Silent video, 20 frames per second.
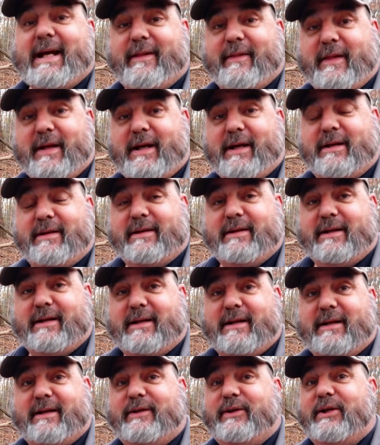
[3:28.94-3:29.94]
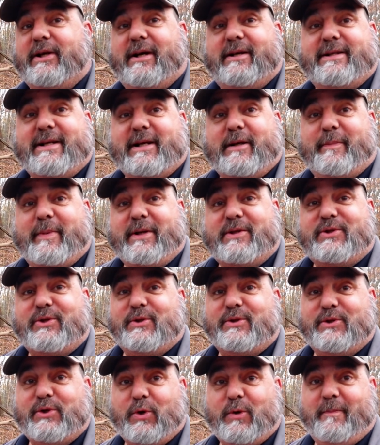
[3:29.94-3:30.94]
And then you gotta take a picture.
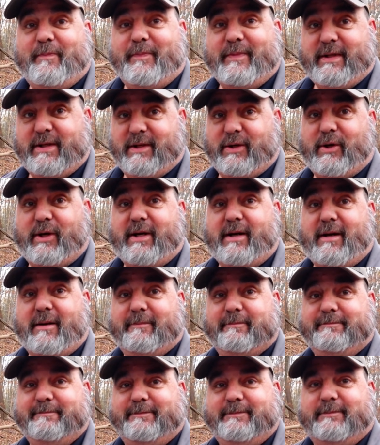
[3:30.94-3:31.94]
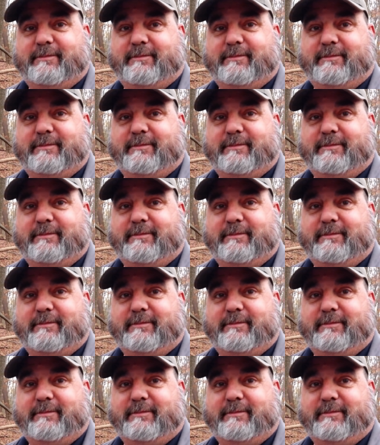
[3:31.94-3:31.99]
So here I am.